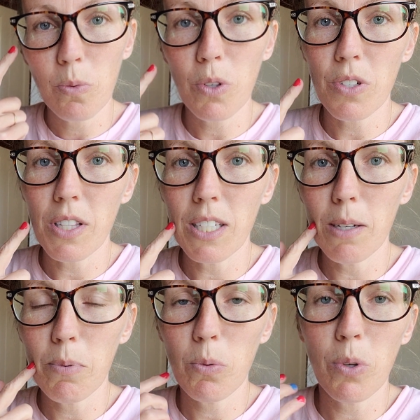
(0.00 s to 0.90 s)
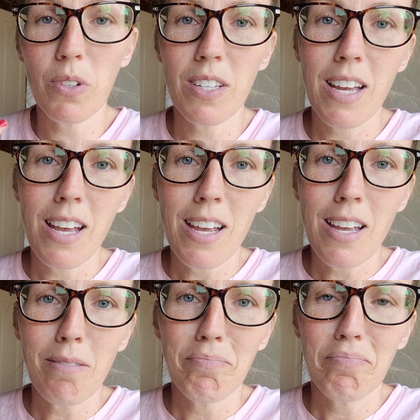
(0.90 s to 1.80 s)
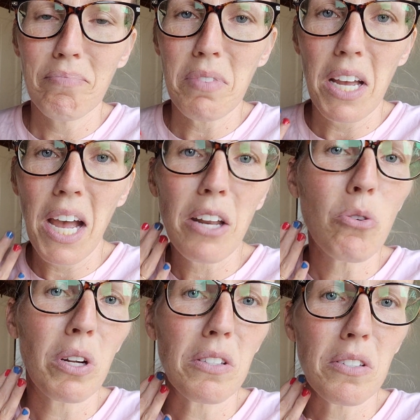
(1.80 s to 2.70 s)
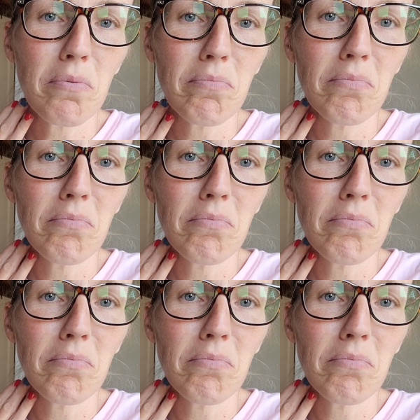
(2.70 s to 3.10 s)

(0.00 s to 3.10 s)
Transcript: we're his lips, we're his adenoids.